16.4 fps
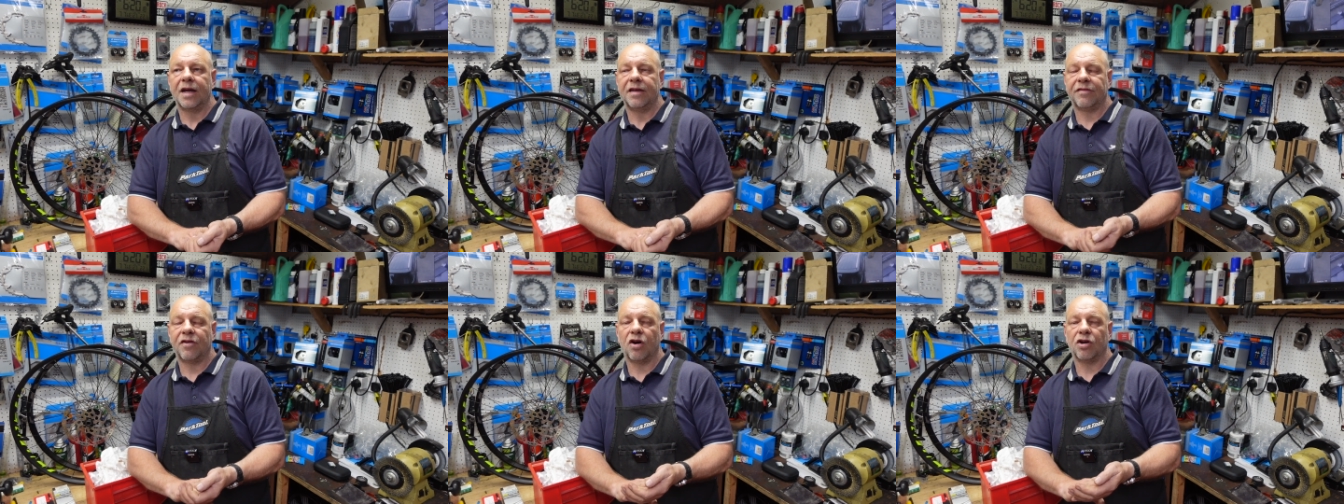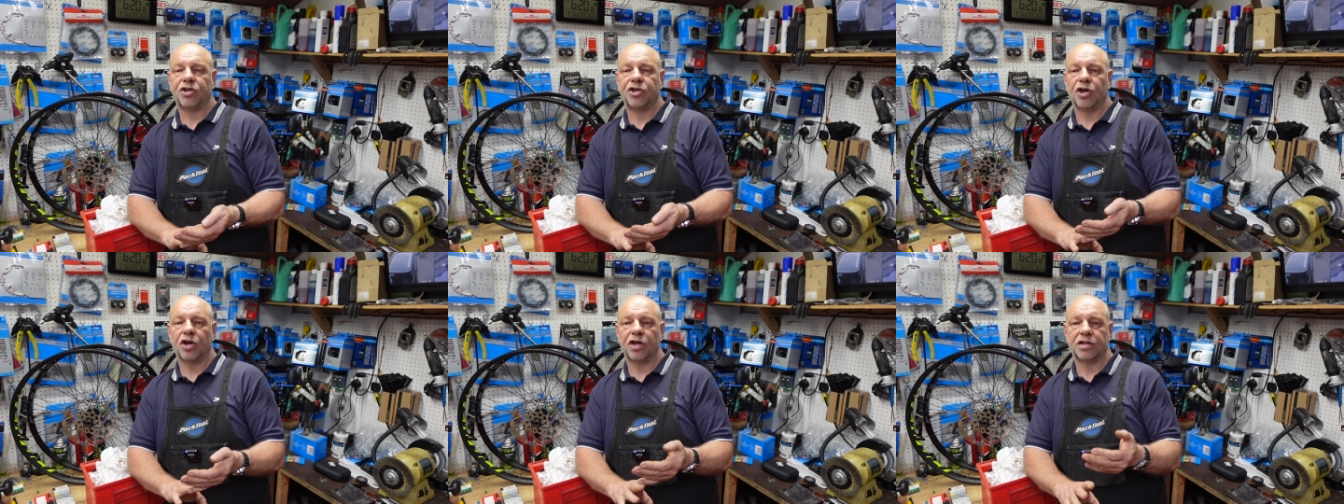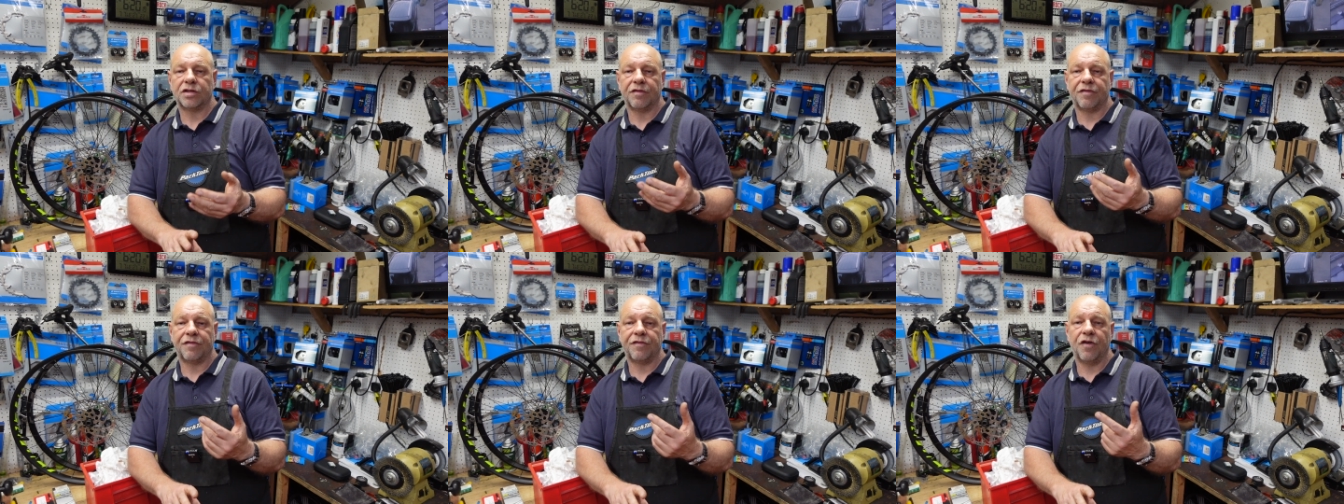you've got a
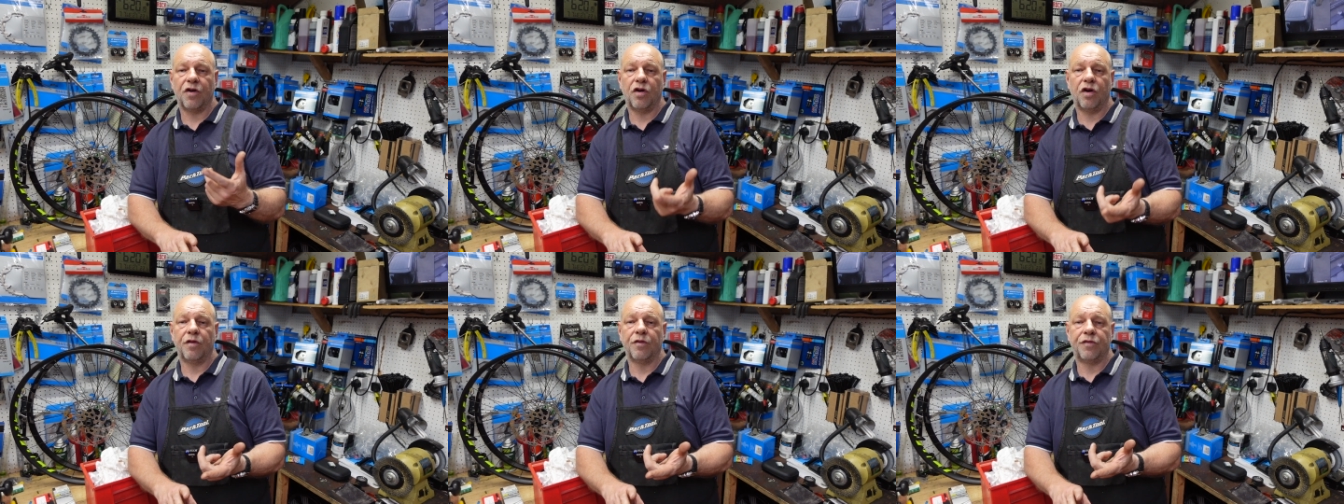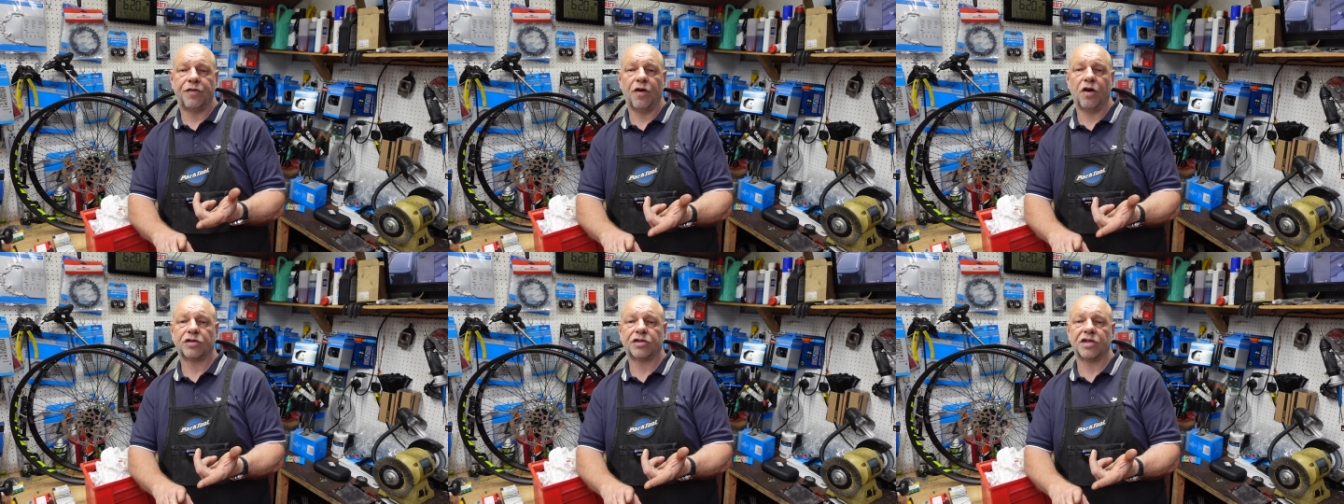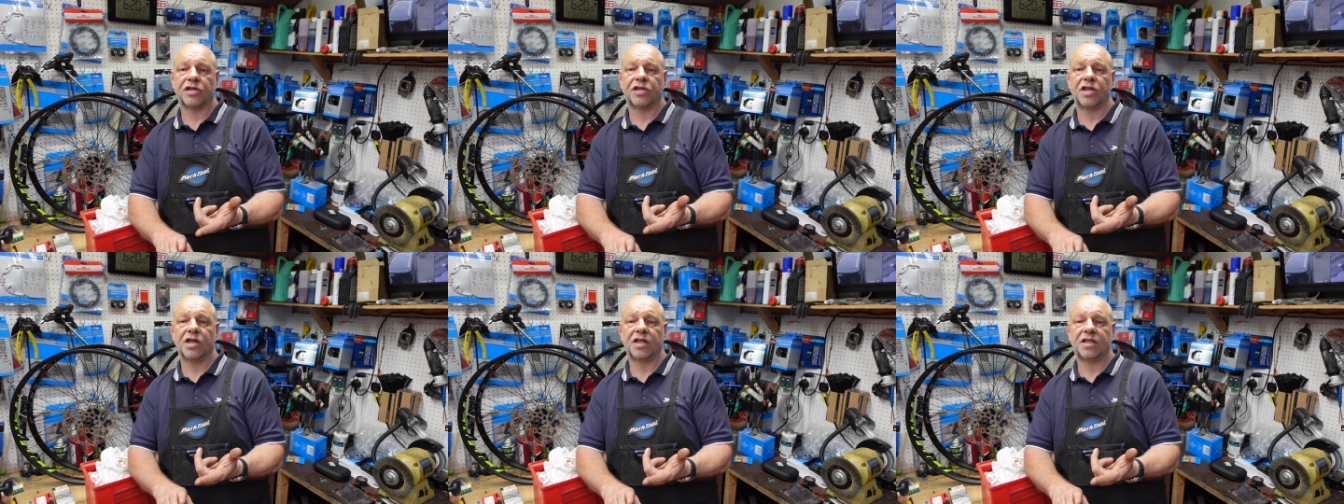choice of
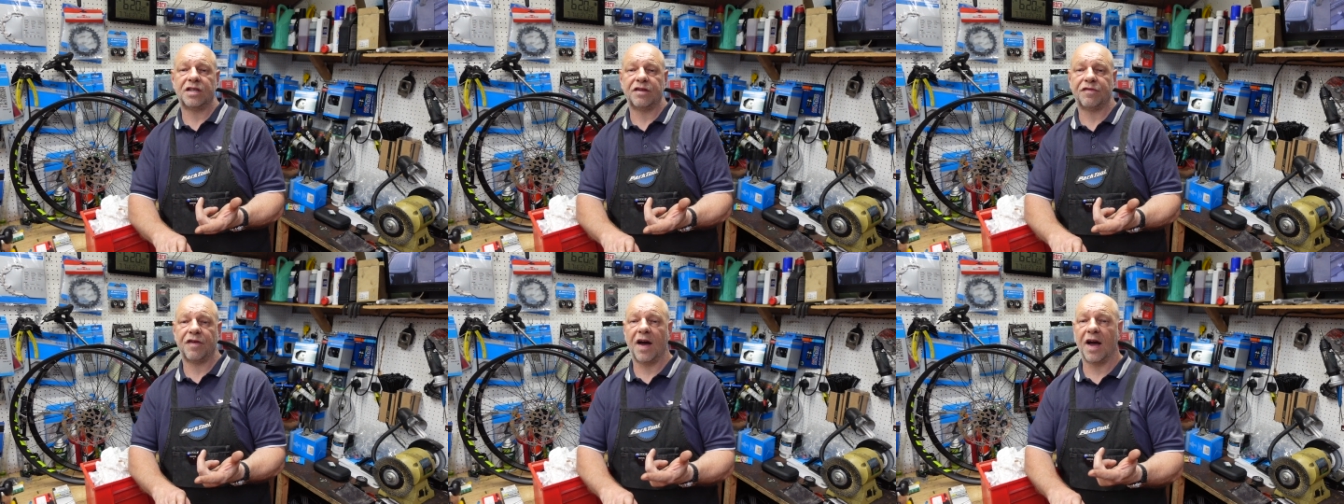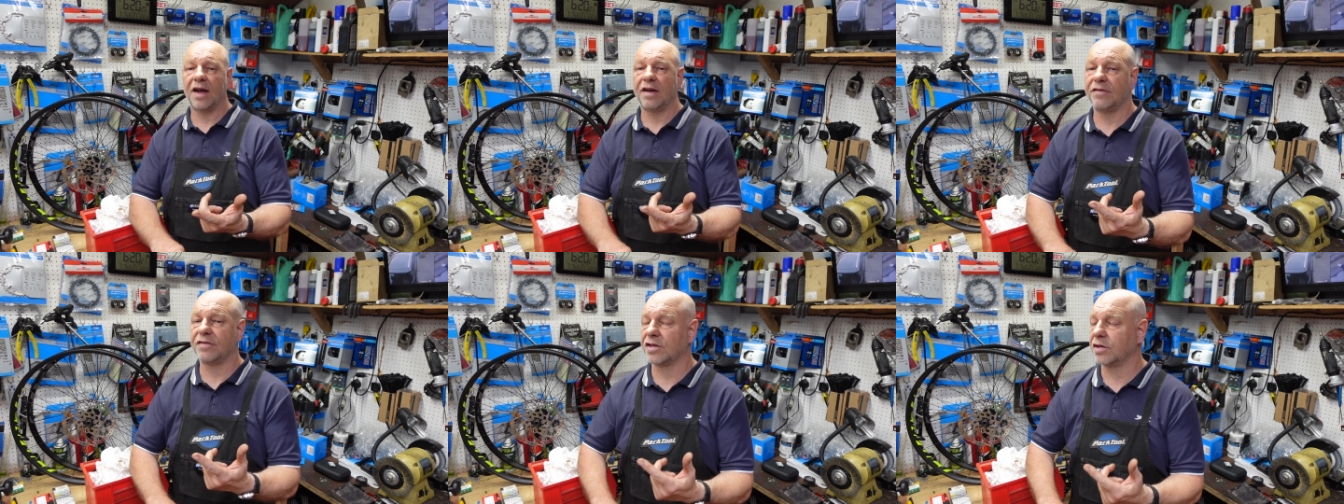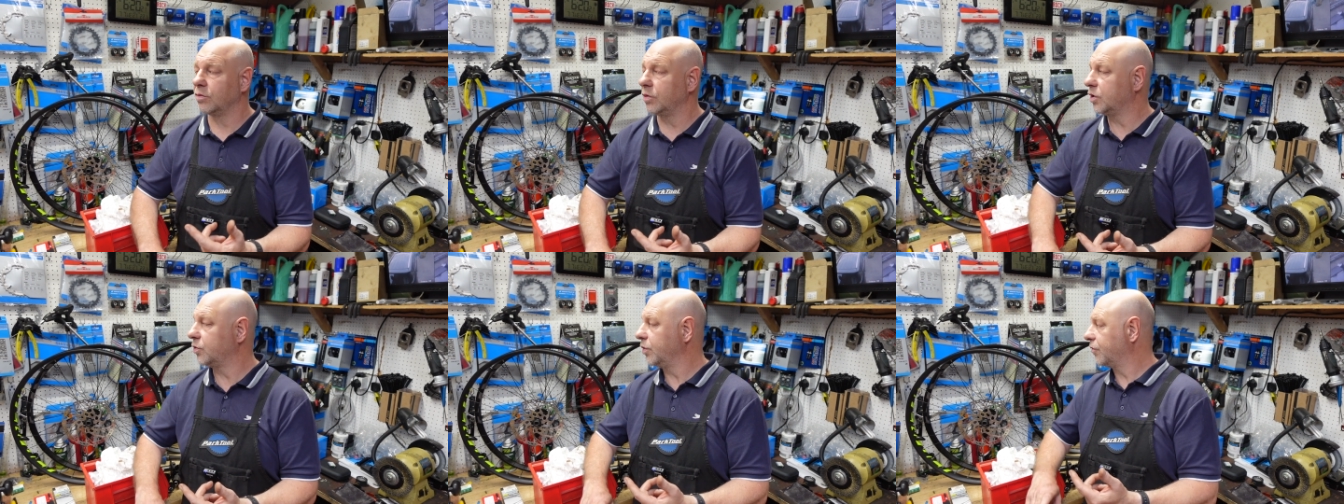Fortus 35s,
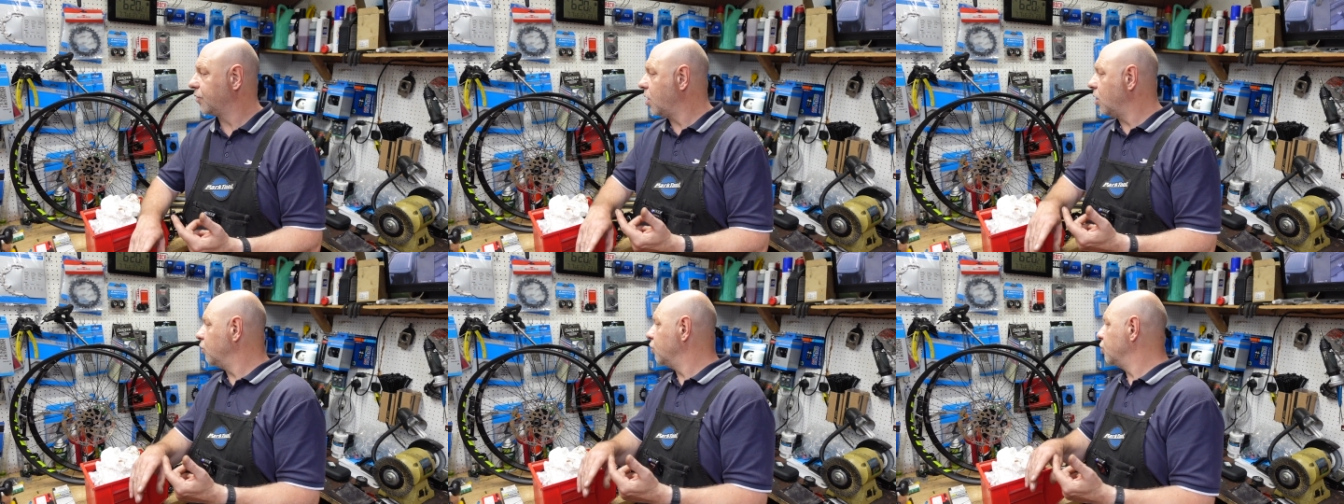which we've got